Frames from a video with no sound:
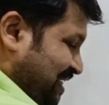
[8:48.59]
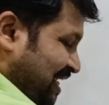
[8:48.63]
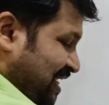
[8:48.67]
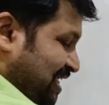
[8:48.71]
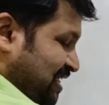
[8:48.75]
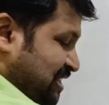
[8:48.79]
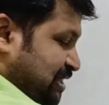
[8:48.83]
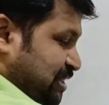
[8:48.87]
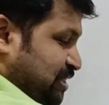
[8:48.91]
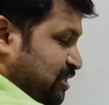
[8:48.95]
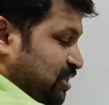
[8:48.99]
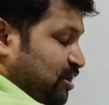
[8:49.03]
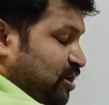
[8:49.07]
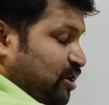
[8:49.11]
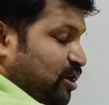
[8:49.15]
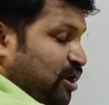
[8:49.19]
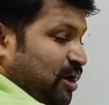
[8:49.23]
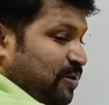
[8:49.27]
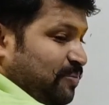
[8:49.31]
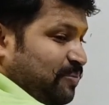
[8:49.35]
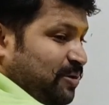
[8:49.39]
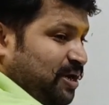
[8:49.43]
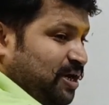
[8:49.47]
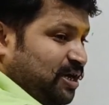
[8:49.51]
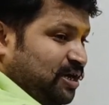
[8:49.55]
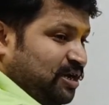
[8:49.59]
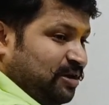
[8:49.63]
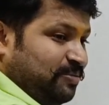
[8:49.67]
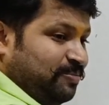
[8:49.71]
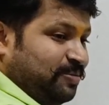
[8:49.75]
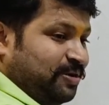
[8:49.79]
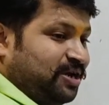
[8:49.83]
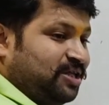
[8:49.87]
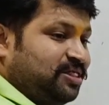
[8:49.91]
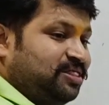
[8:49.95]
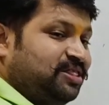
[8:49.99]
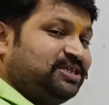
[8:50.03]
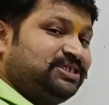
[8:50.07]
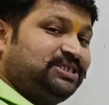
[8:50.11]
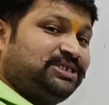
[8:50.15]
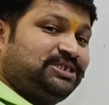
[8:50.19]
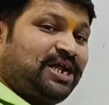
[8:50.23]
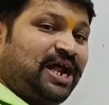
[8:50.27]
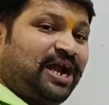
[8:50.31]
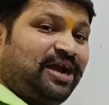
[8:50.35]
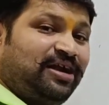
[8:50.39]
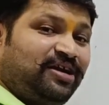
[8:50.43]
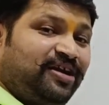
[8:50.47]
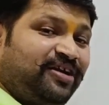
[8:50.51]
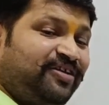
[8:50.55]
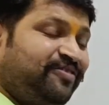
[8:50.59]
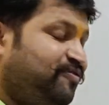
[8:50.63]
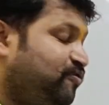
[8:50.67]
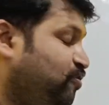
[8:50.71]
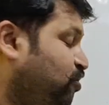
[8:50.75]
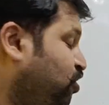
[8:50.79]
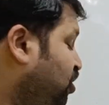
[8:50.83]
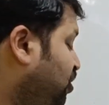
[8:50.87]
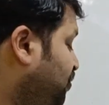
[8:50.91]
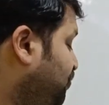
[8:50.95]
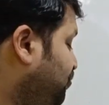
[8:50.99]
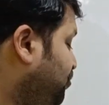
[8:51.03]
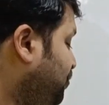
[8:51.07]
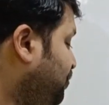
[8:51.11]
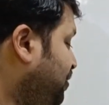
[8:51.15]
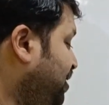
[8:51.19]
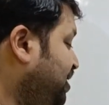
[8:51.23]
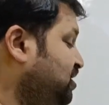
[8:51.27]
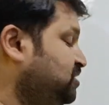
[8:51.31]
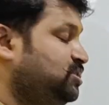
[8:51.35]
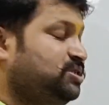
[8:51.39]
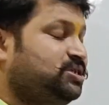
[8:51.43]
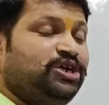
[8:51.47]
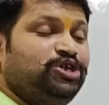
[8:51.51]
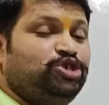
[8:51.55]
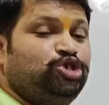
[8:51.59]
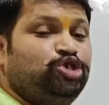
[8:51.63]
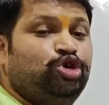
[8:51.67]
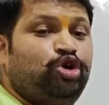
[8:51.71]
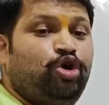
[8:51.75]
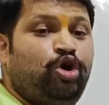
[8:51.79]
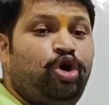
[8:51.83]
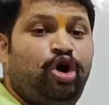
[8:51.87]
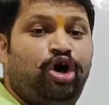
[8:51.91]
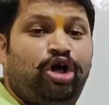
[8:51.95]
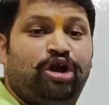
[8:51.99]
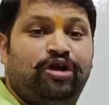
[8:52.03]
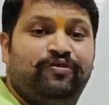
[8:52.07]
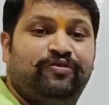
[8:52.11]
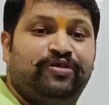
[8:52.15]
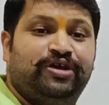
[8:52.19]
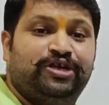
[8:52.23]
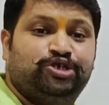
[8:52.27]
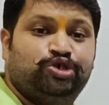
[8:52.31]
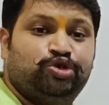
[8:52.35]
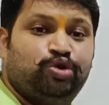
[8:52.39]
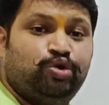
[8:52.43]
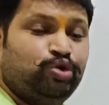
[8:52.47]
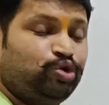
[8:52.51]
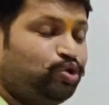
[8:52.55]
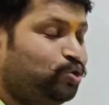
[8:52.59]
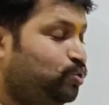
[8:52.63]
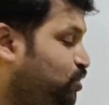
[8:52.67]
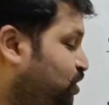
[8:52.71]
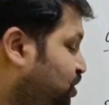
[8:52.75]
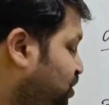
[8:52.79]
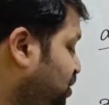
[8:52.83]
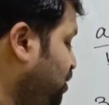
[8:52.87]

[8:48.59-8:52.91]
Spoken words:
in the denominator, but in the standard form, the minus sign should always go to the